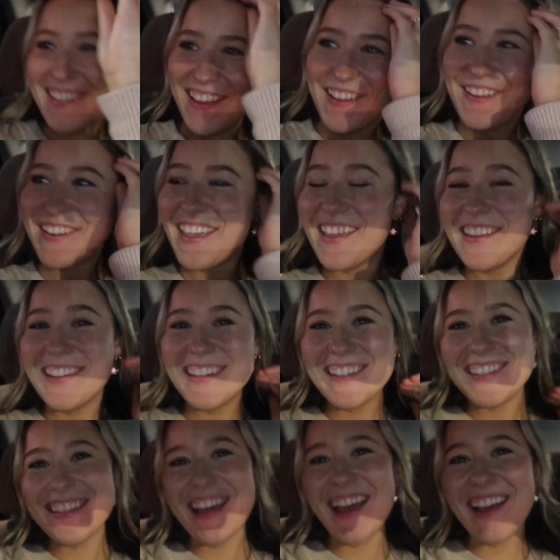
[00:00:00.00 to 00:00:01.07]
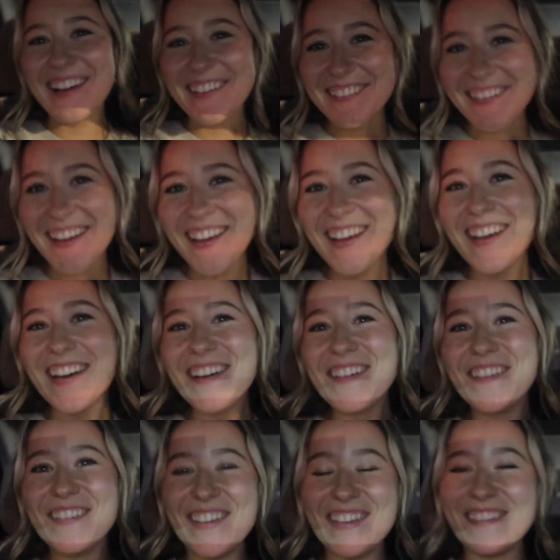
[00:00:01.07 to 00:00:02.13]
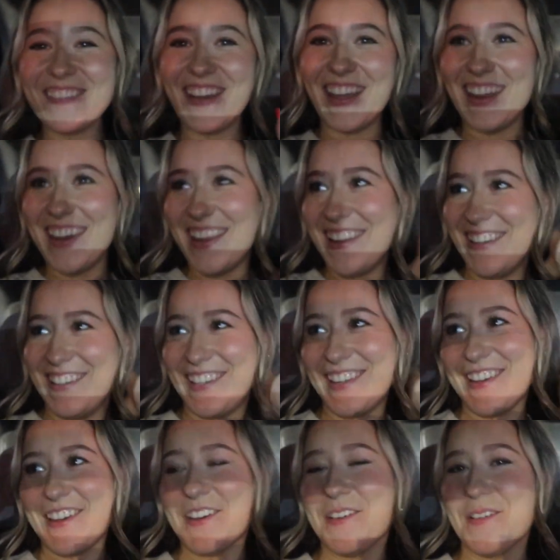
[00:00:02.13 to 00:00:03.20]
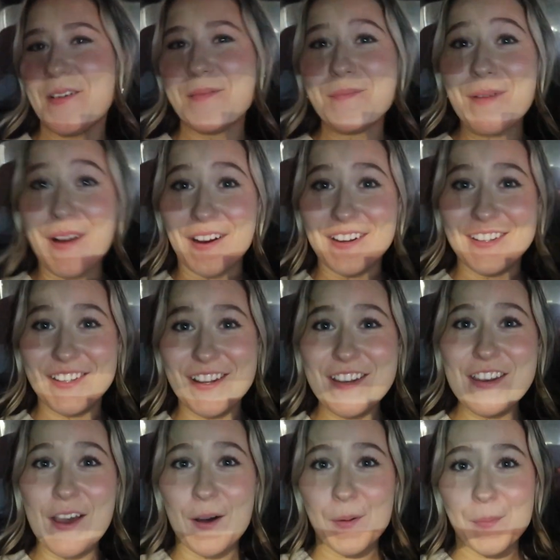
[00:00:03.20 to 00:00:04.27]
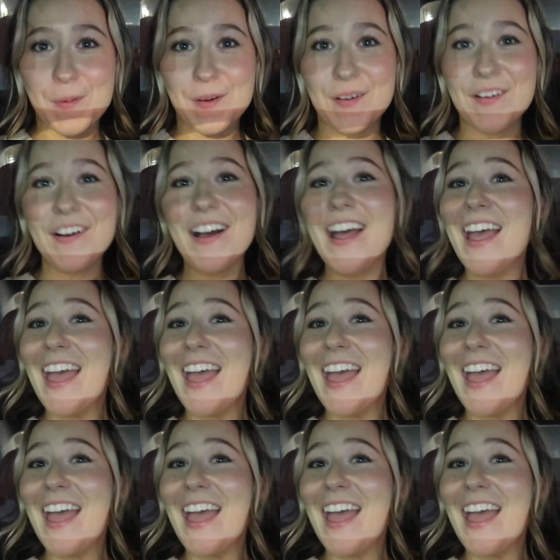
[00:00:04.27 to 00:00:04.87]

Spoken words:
guys! Okay, so we ran into Barnes & Noble